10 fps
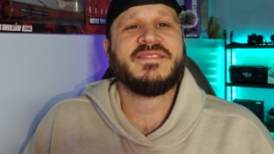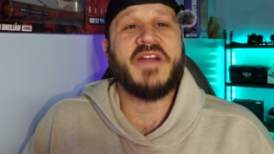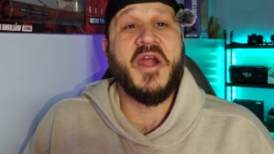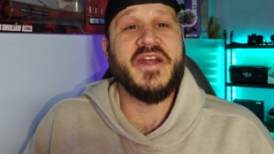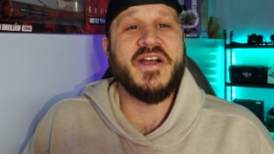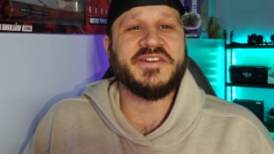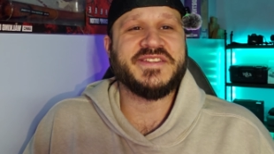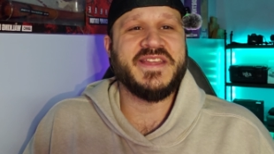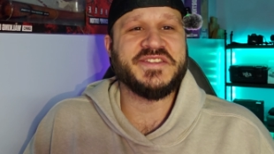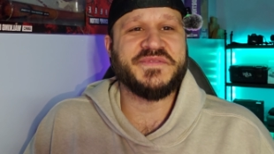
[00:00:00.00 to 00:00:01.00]
All right, on
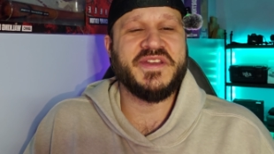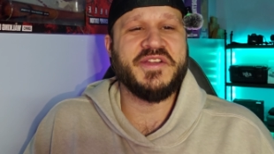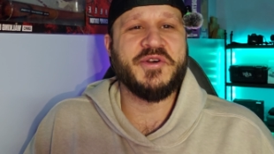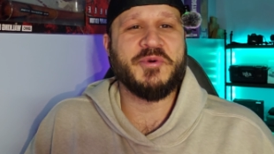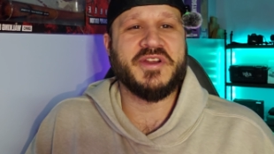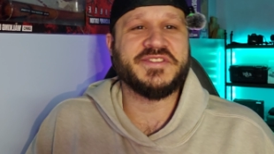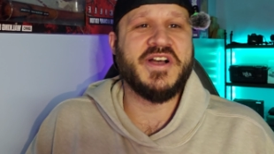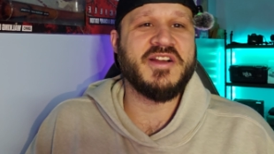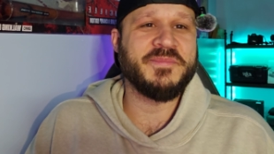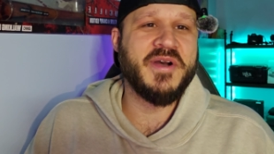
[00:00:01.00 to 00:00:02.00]
today's video, we're going to
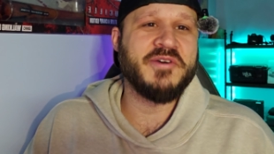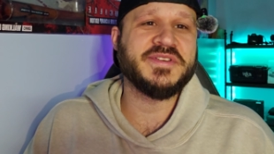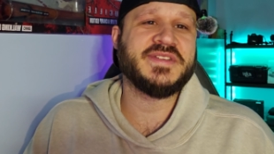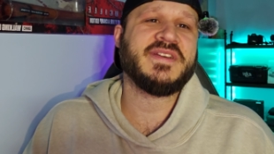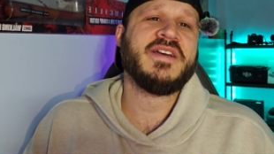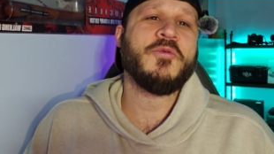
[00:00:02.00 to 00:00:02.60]
talk about